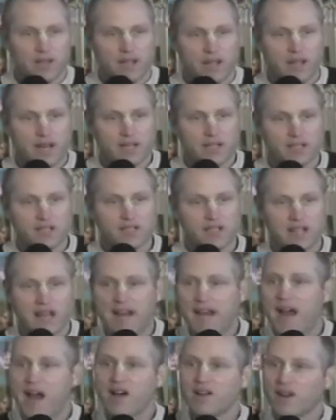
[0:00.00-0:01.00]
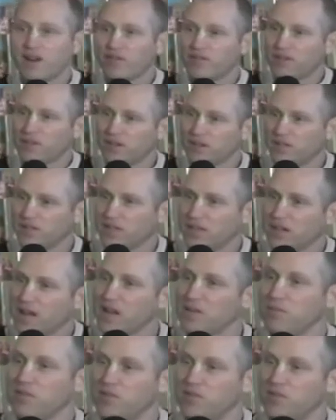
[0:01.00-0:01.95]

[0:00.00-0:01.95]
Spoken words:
and I set out everything the night